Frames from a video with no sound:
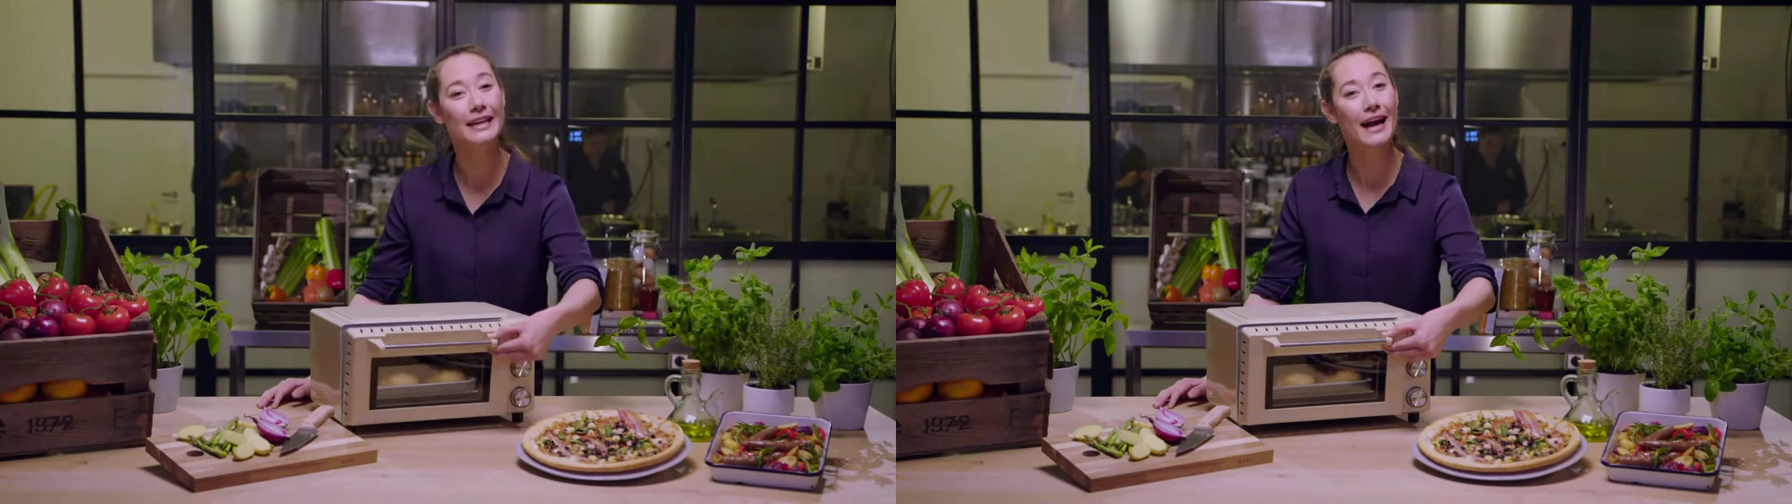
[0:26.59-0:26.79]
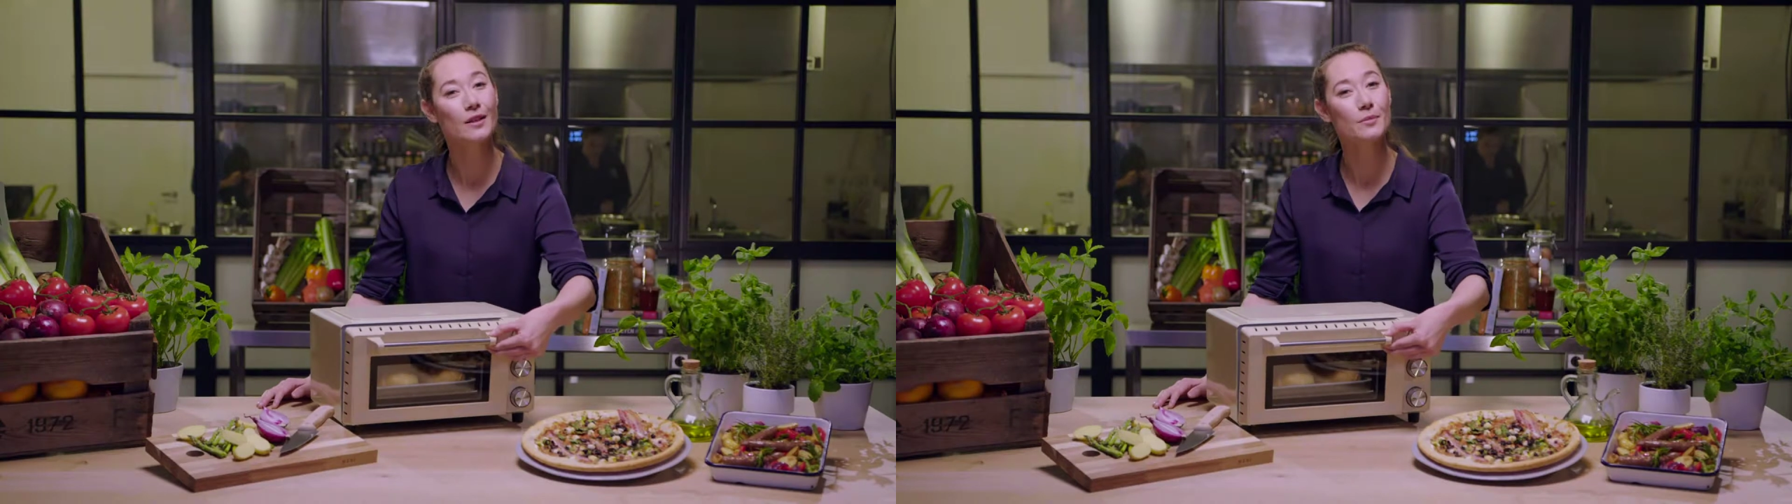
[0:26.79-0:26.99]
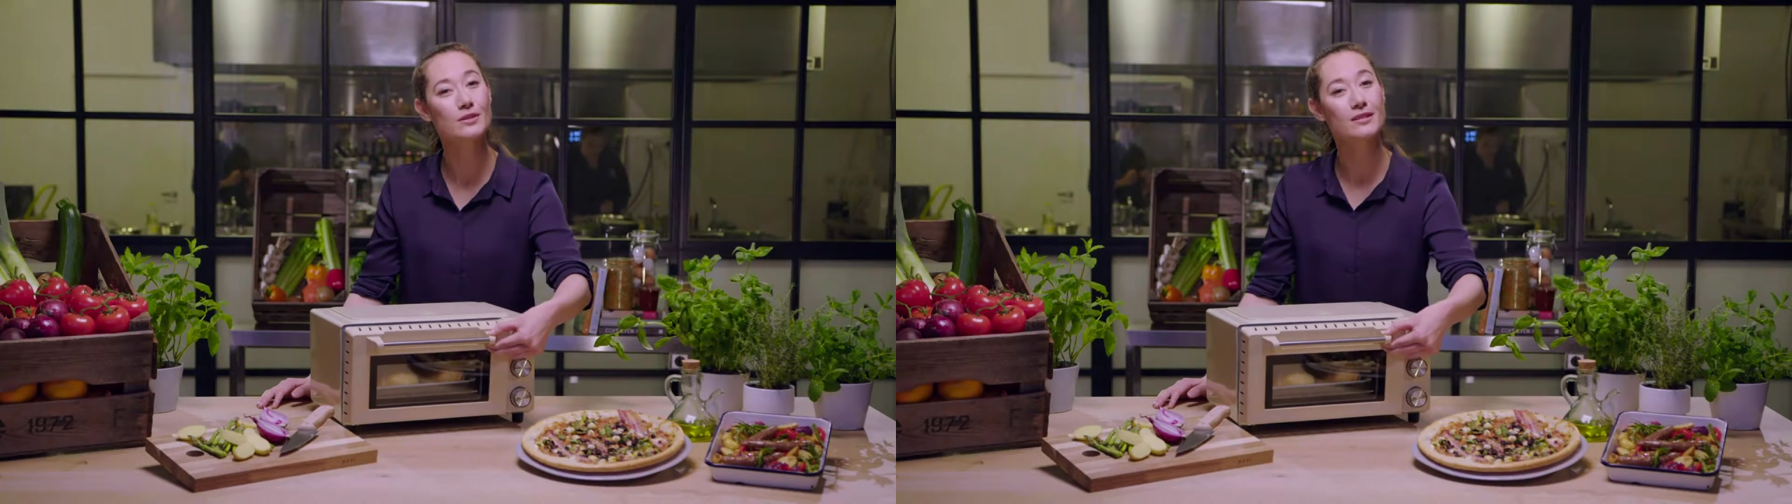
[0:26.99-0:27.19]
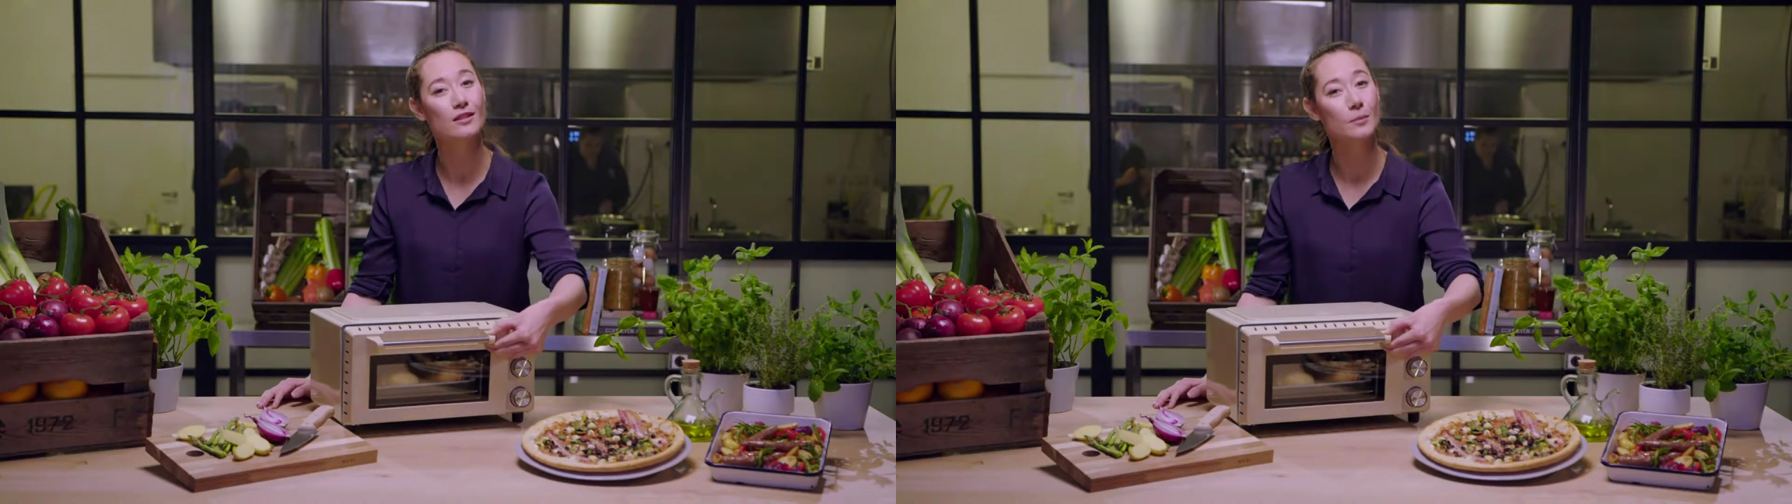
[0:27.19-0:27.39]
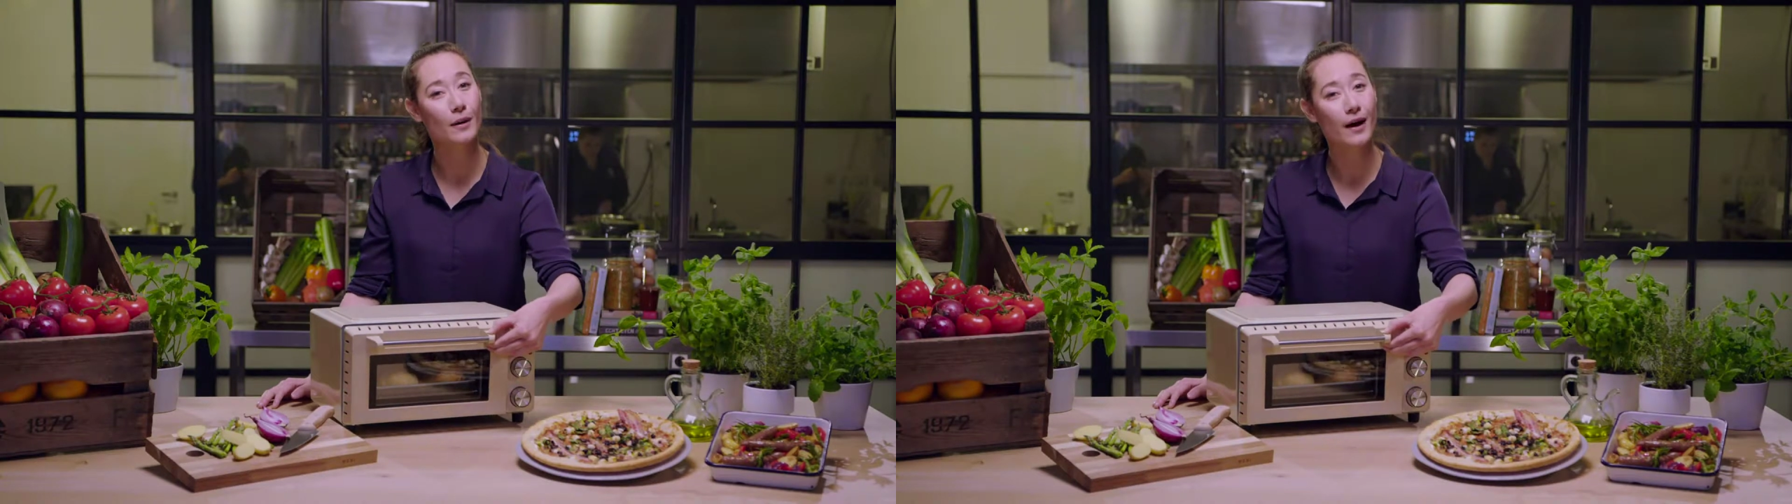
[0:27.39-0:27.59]
elements at the
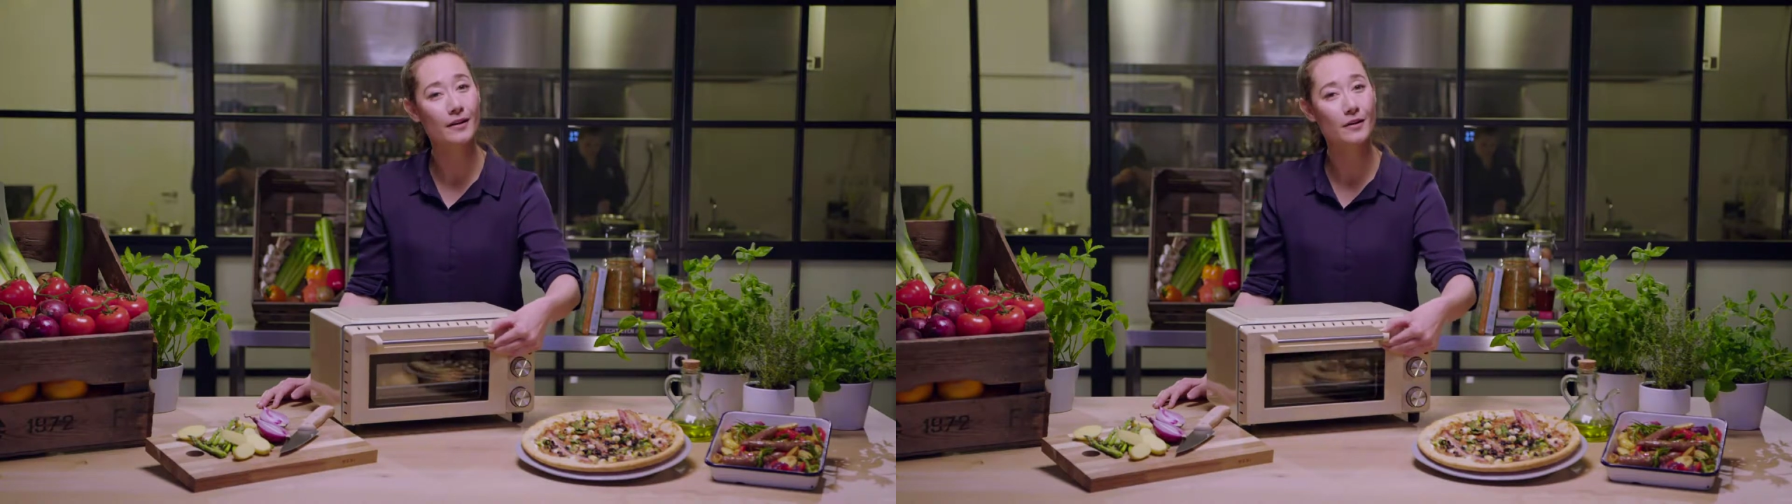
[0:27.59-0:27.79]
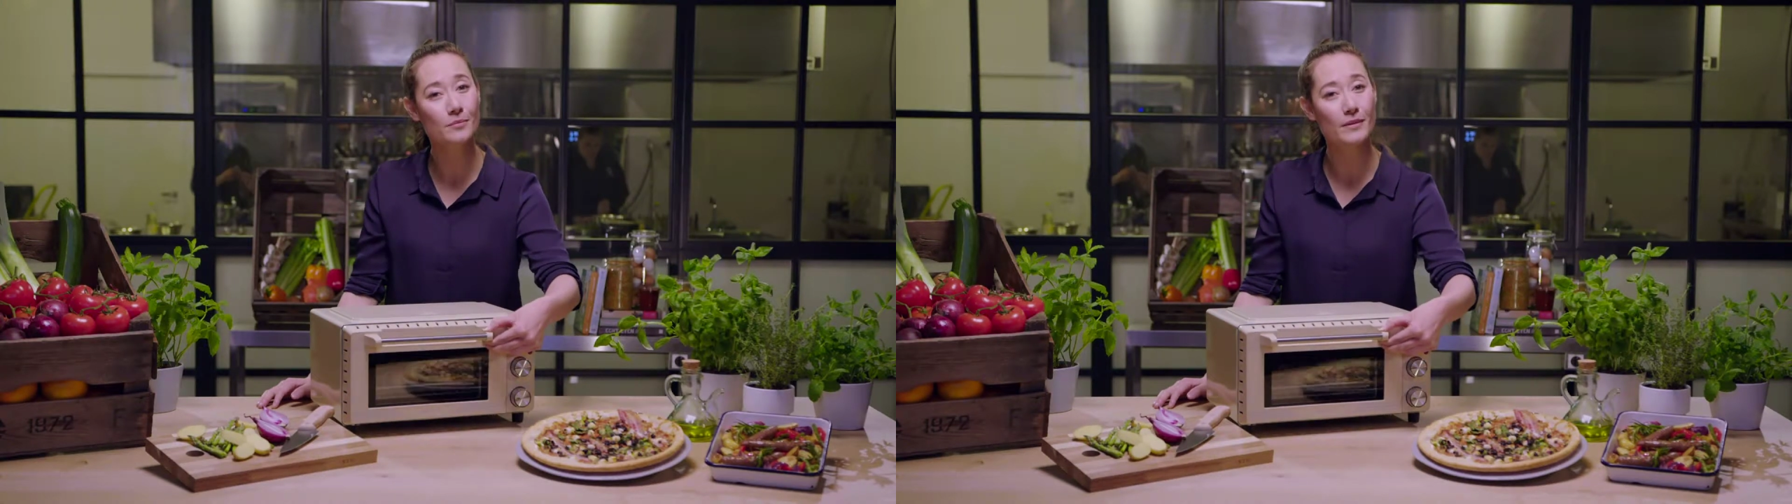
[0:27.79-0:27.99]
bottom